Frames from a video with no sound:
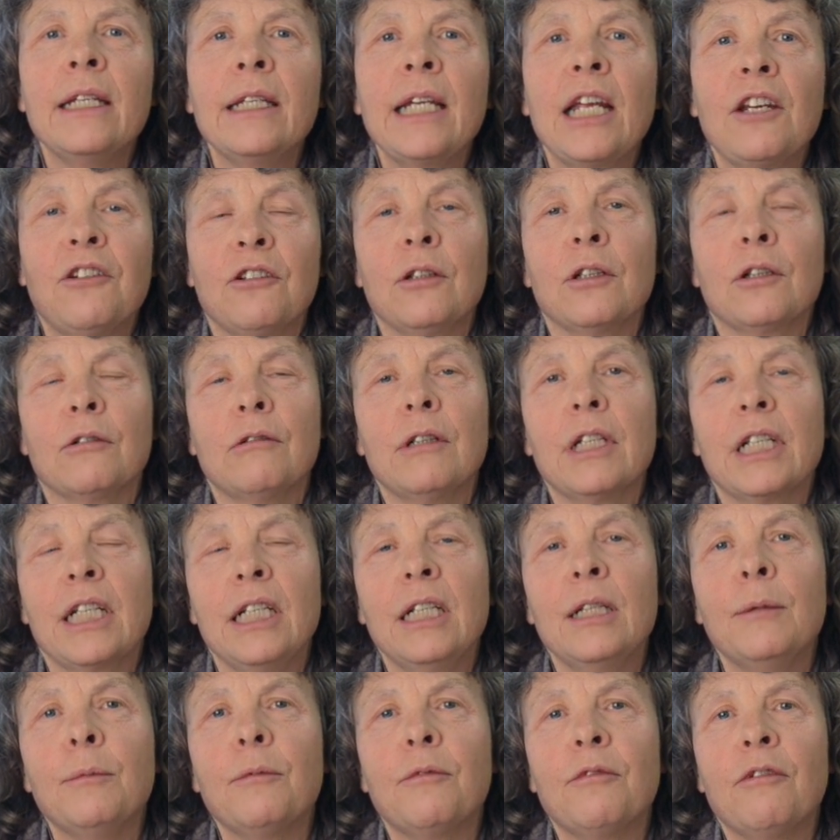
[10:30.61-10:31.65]
national
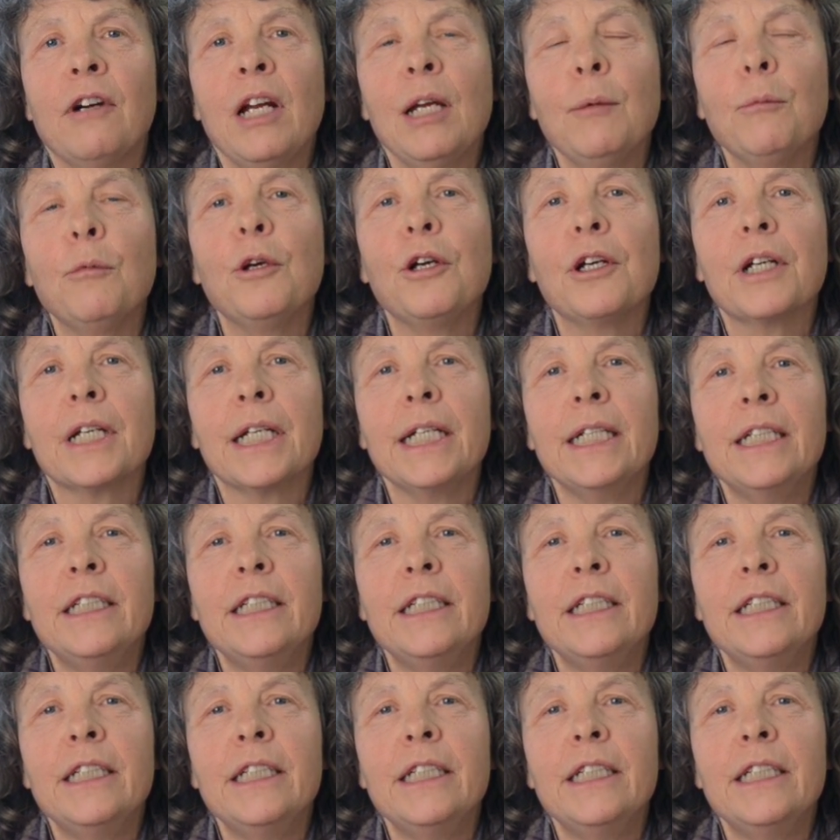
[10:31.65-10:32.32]
curriculum framework.